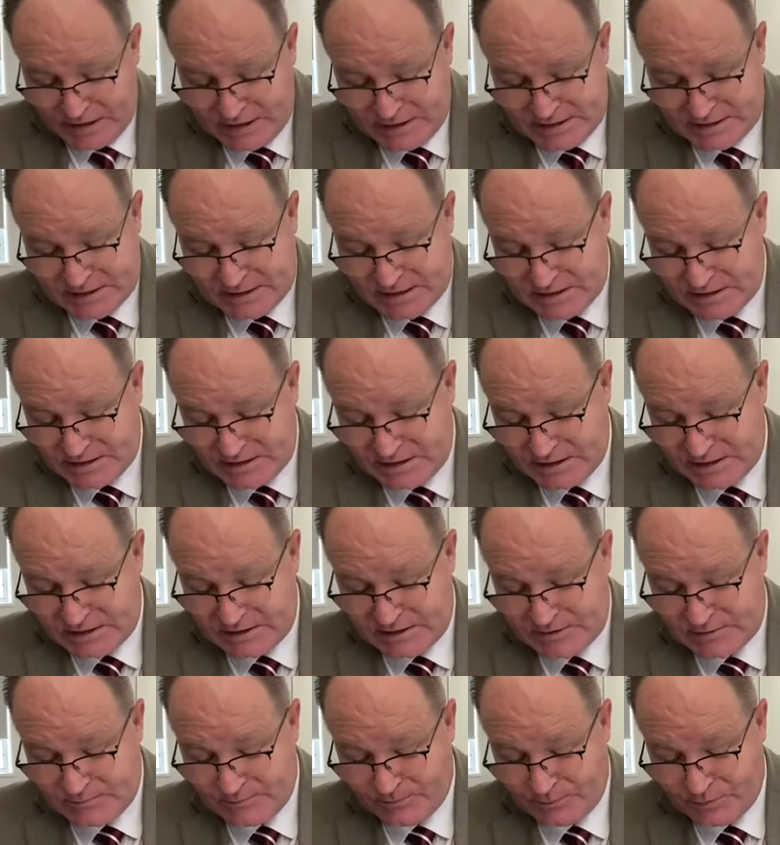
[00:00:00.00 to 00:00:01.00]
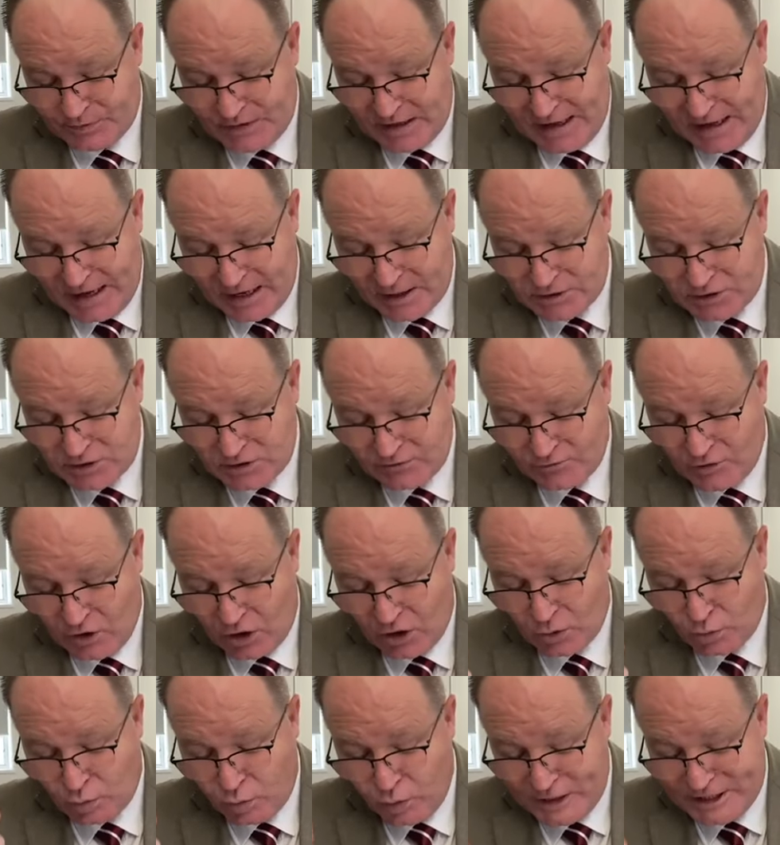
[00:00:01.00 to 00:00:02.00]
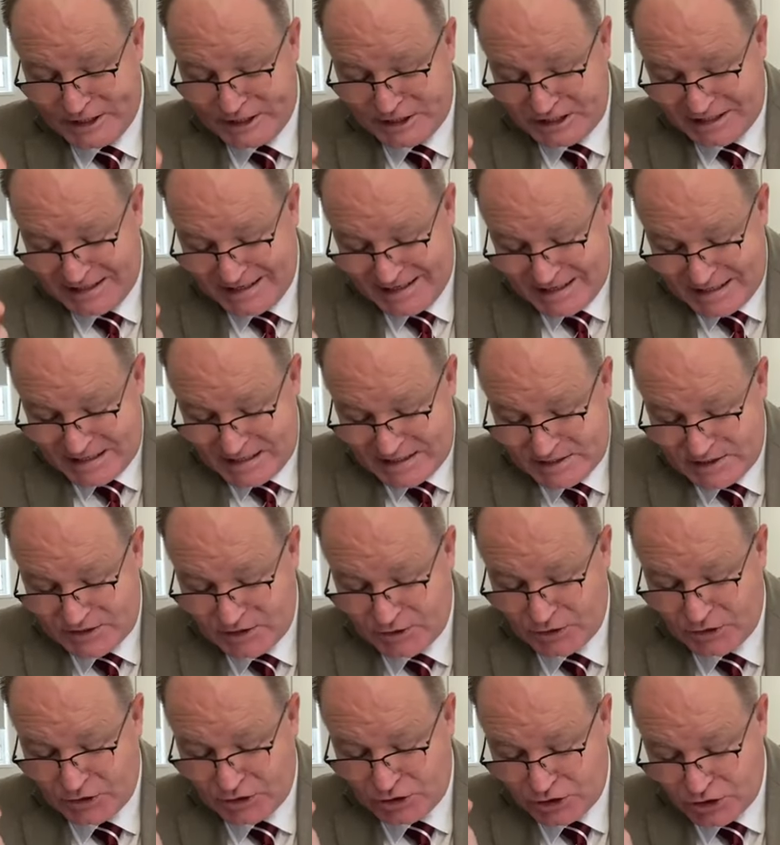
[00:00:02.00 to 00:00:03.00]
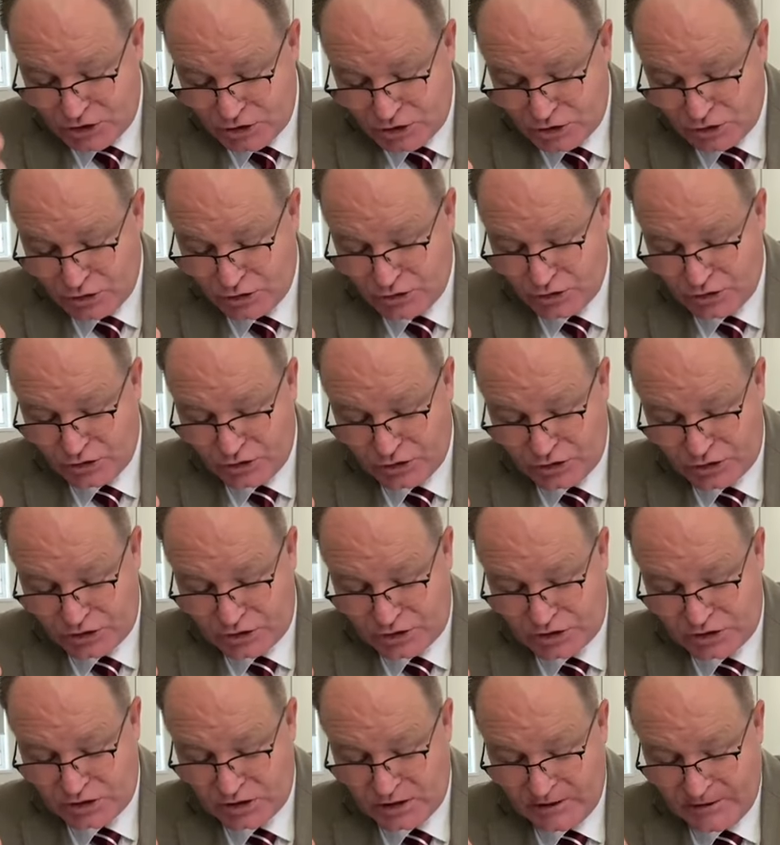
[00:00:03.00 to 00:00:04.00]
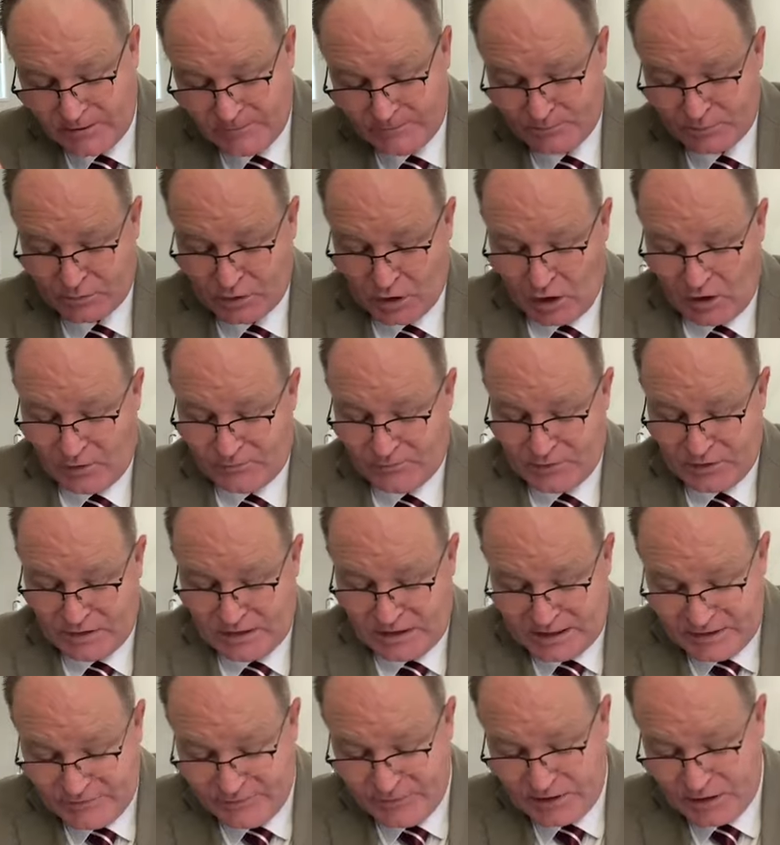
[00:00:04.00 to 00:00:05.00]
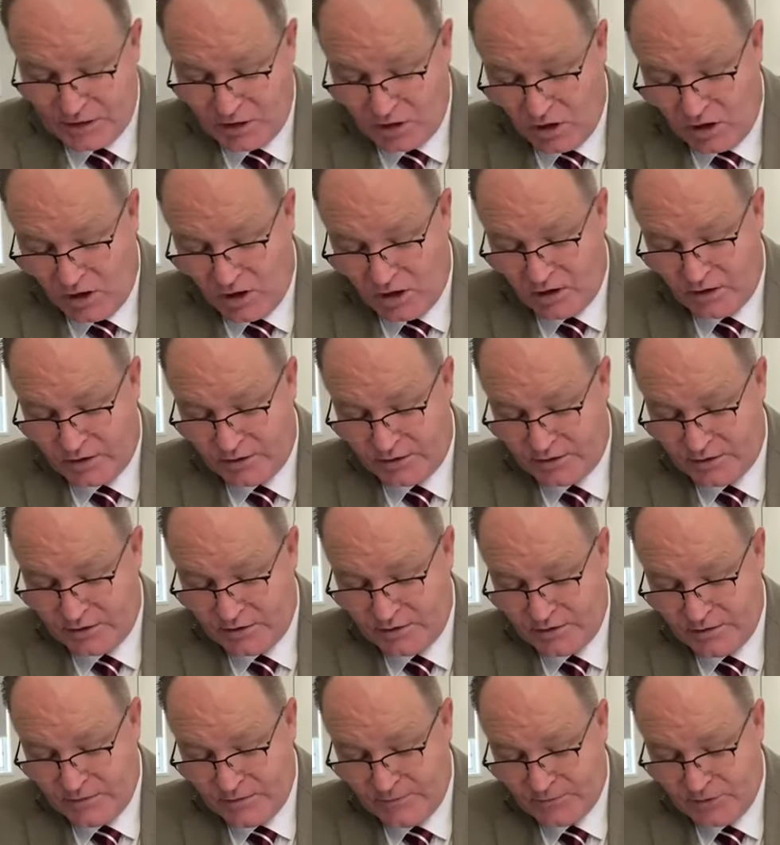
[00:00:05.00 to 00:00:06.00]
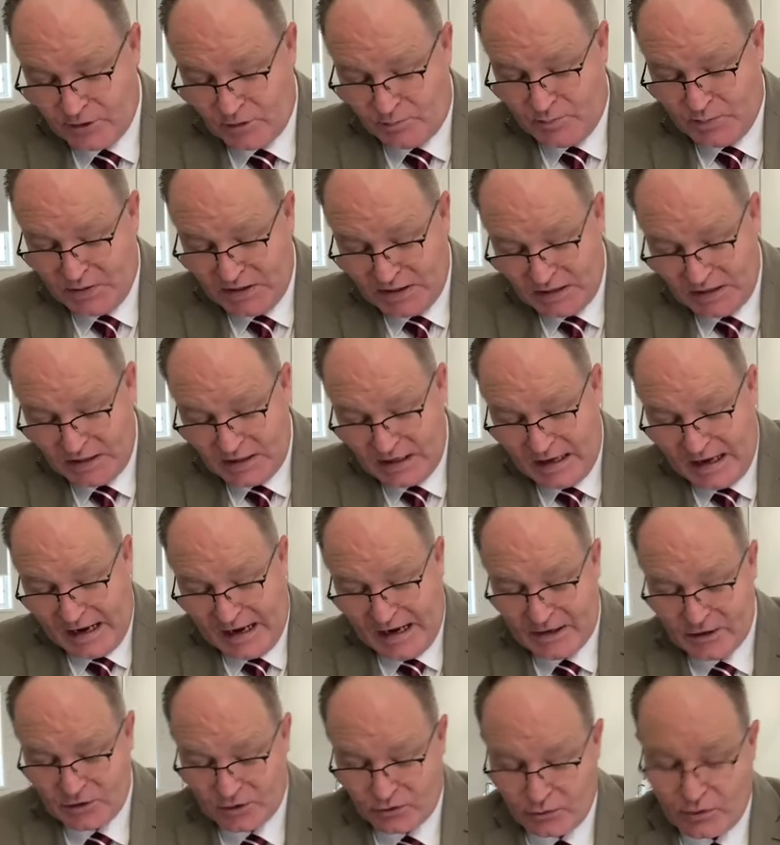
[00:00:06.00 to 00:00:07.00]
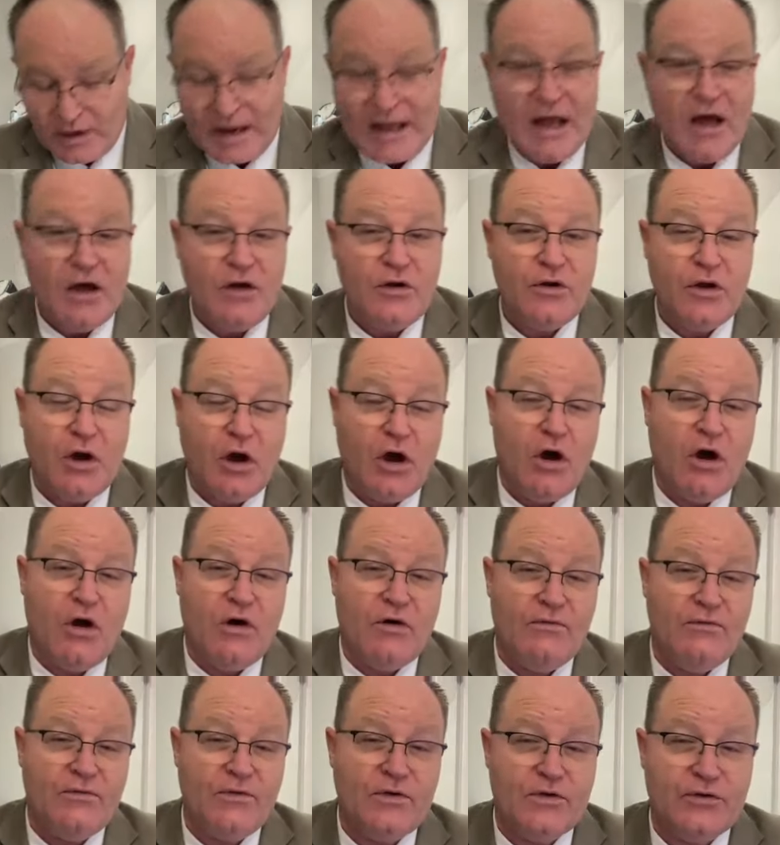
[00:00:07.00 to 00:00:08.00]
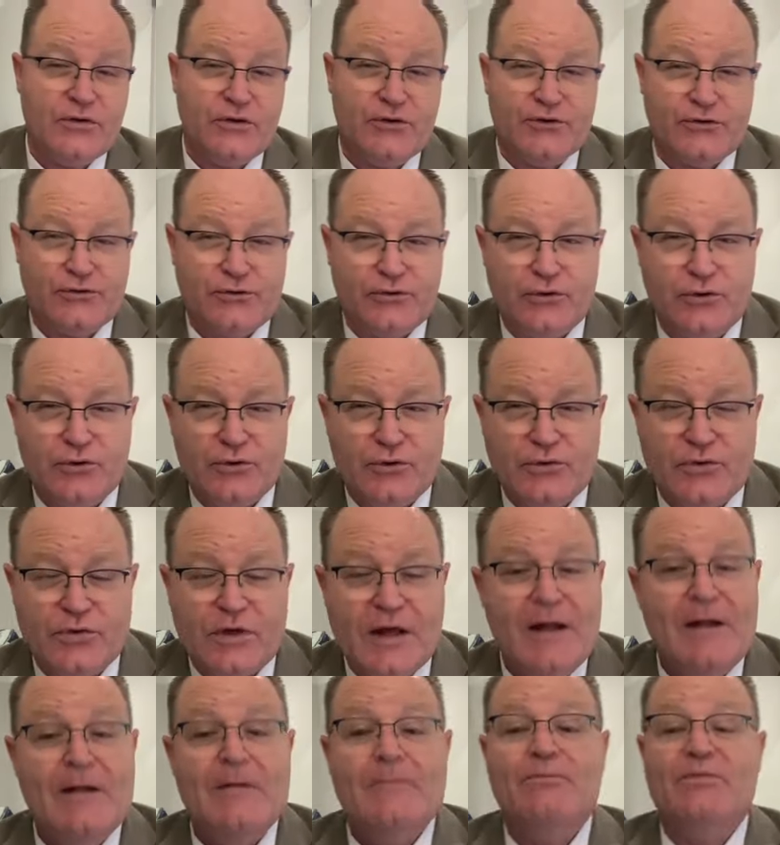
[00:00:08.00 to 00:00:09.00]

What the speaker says: And then he says this, the house of God, which is the church of the living God, the pillar and ground of the truth.